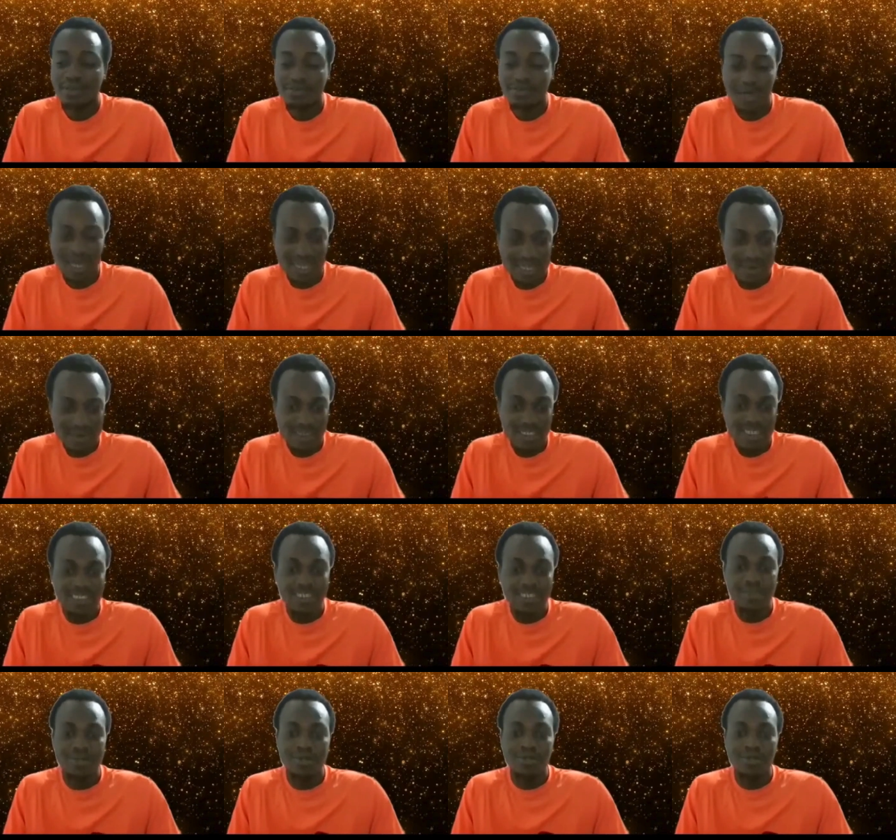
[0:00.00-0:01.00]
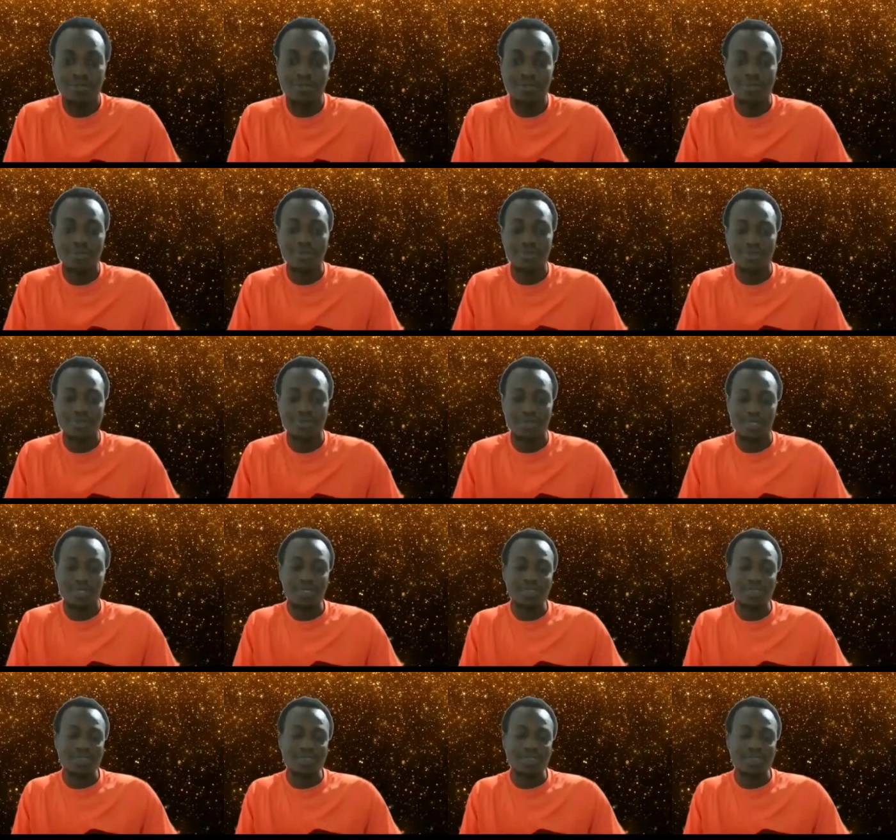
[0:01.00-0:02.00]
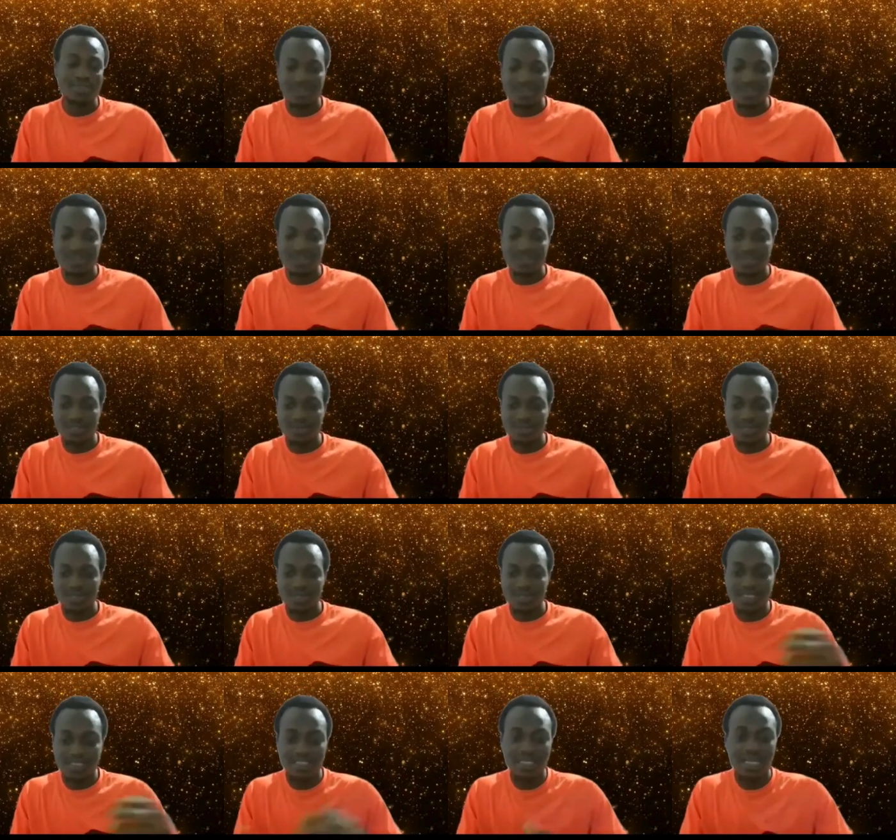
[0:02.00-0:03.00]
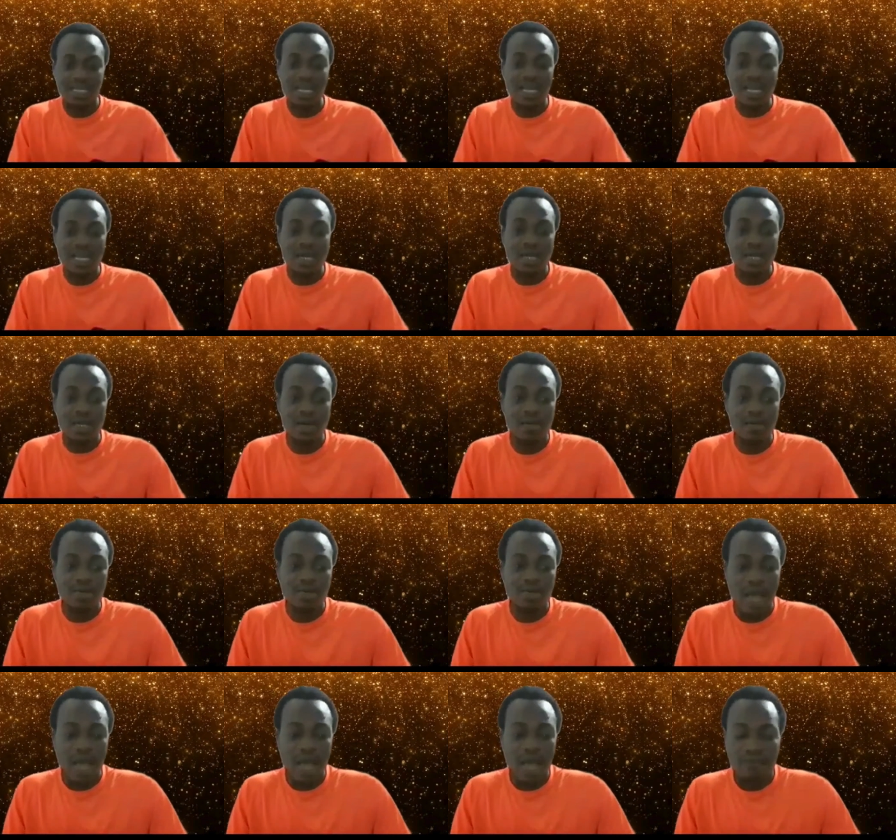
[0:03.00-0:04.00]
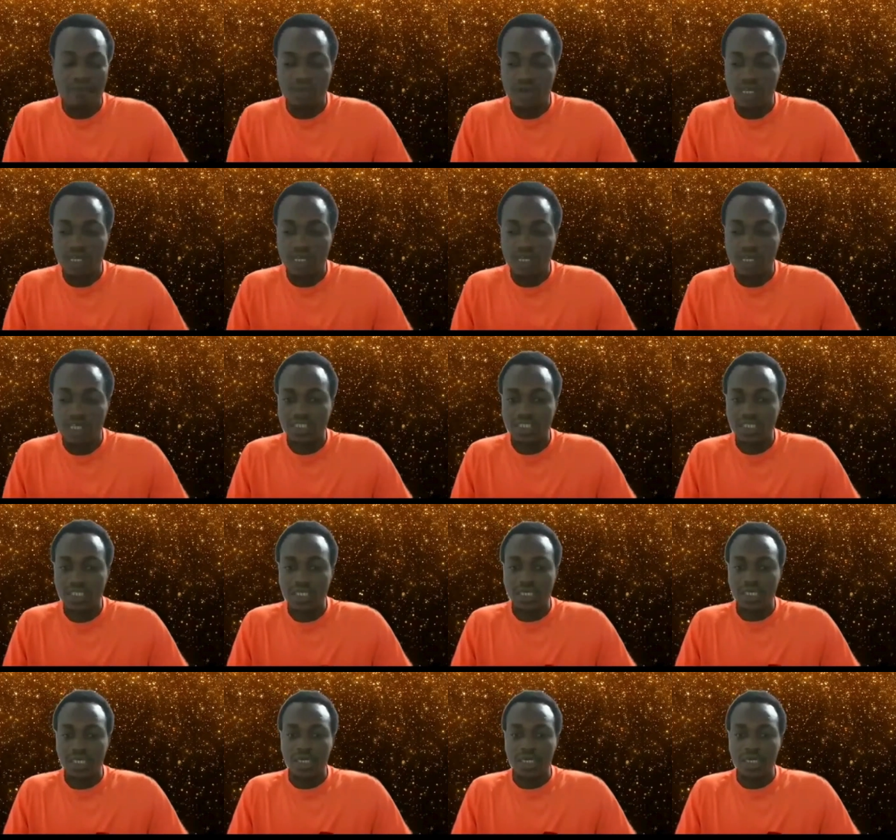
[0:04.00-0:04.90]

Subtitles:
human within the loop, okay, so that we can avoid